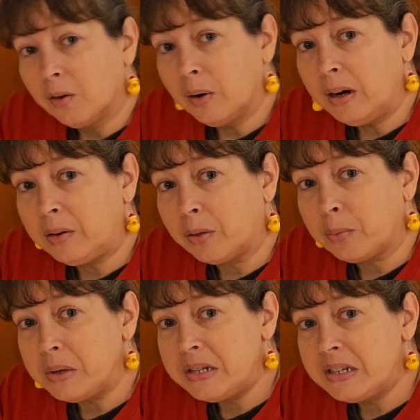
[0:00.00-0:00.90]
All right,
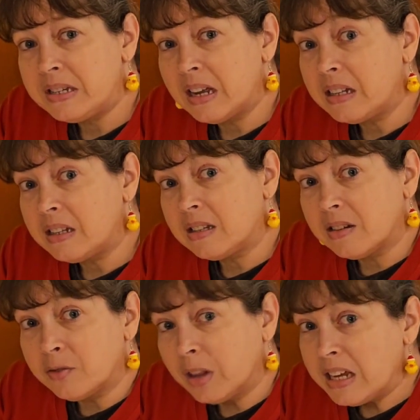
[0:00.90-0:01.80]
three
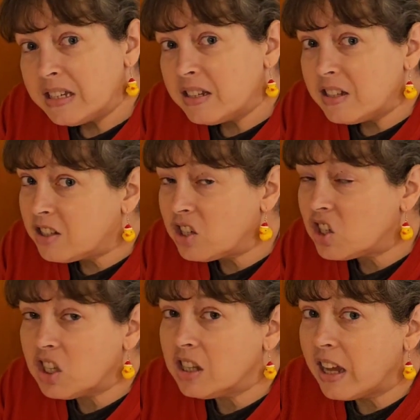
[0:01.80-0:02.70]
sets of License to
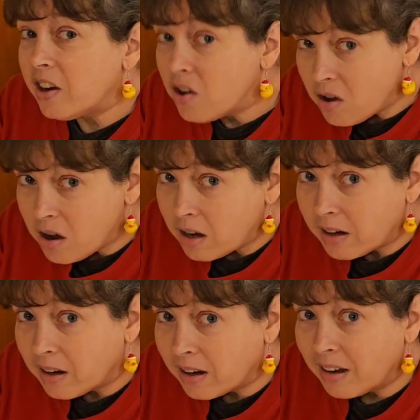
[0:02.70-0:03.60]
Chill later,
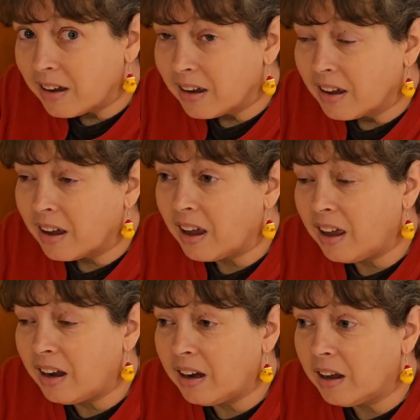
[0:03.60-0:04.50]

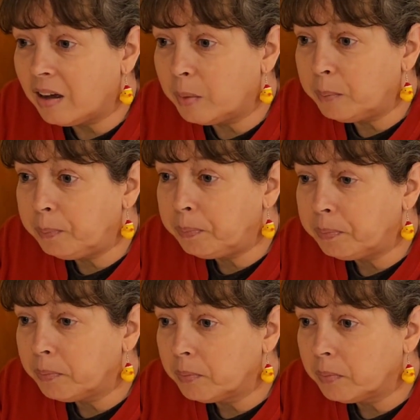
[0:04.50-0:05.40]
and um,
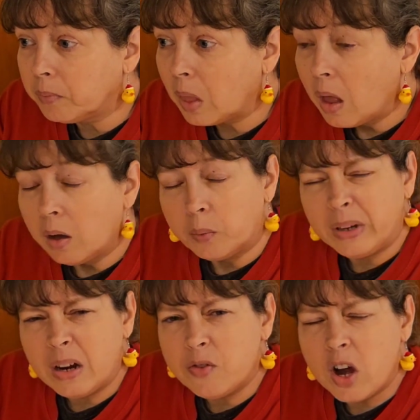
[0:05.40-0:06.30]

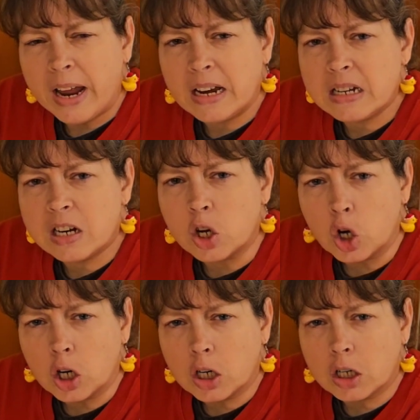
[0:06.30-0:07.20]
we never had
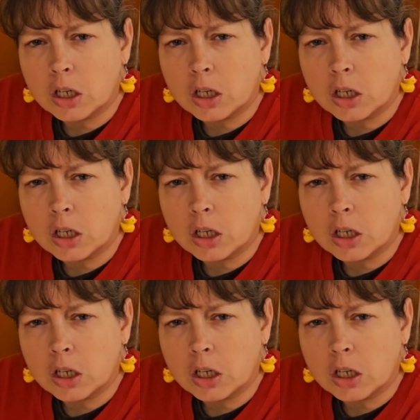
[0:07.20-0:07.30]
dinner.